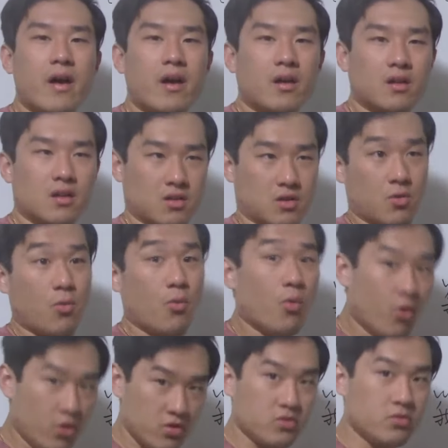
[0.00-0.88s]
like
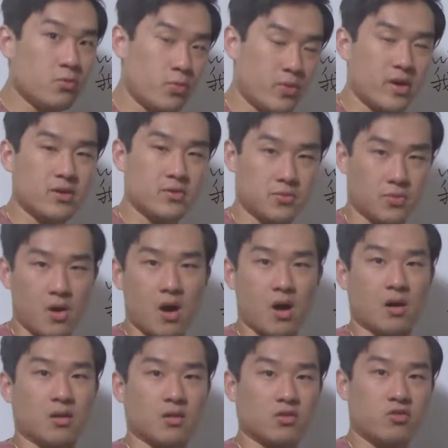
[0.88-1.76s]
what you went
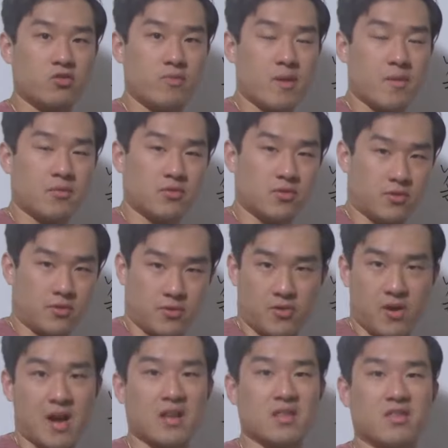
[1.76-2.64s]
wrong to be able to
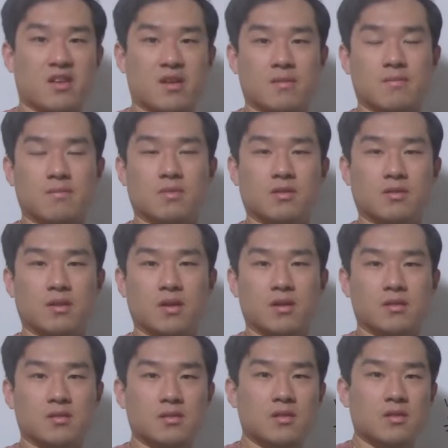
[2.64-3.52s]
correct them,
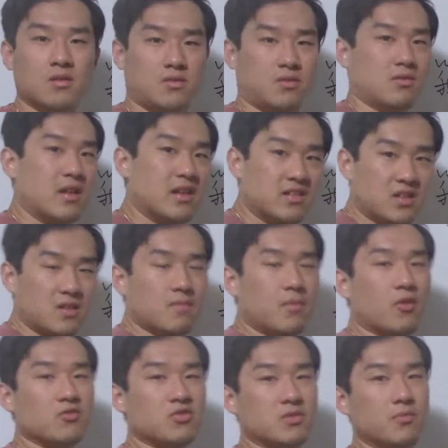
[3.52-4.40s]
so that's the
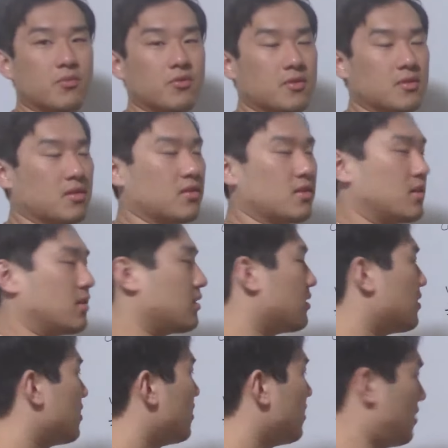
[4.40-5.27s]
most important thing,
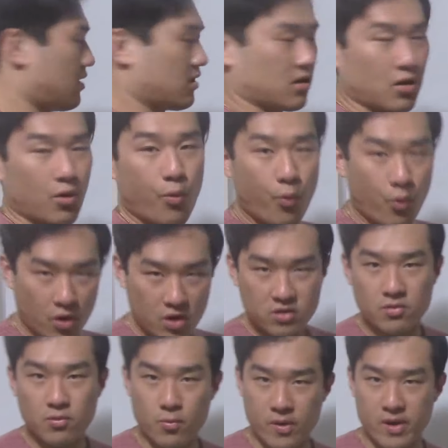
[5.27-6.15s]
like what
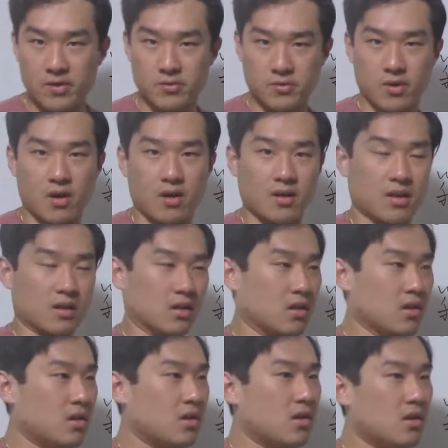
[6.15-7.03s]
you went
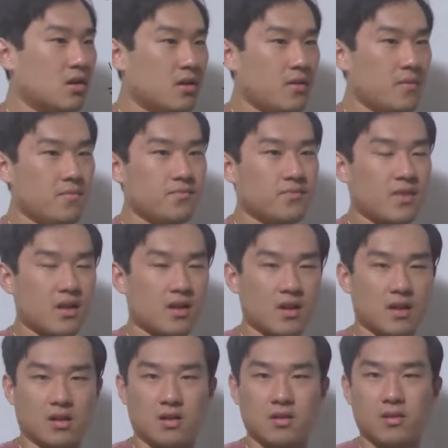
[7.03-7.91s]
wrong,
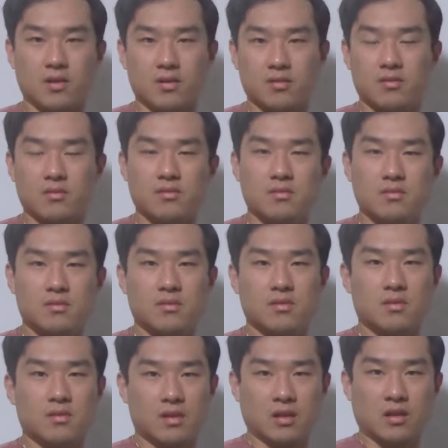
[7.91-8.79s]
like do
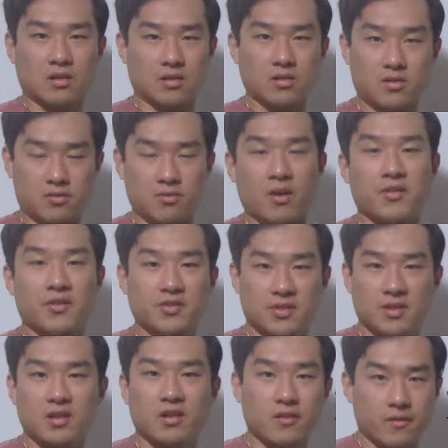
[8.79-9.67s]
you
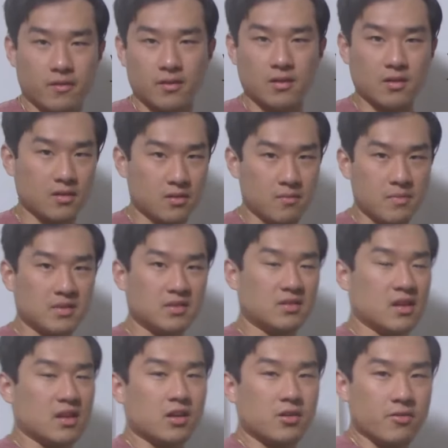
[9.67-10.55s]
understand the
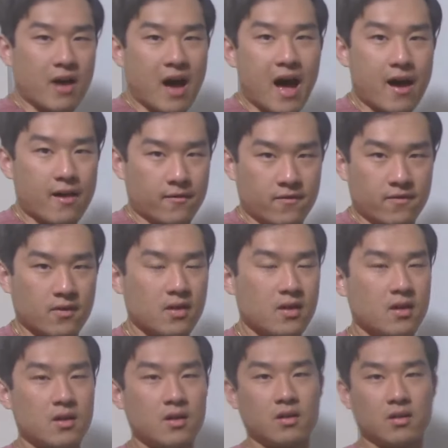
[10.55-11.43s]
mistake you have,
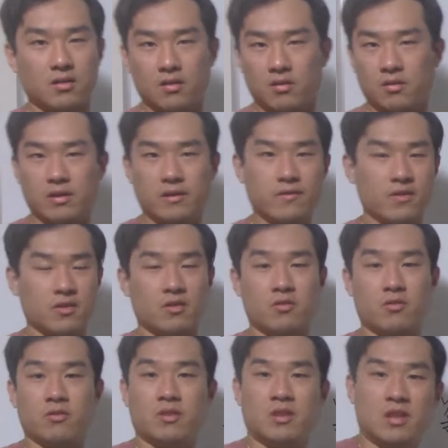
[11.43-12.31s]
even though
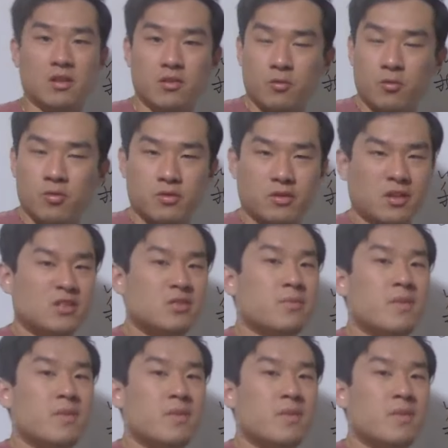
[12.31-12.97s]
it doesn't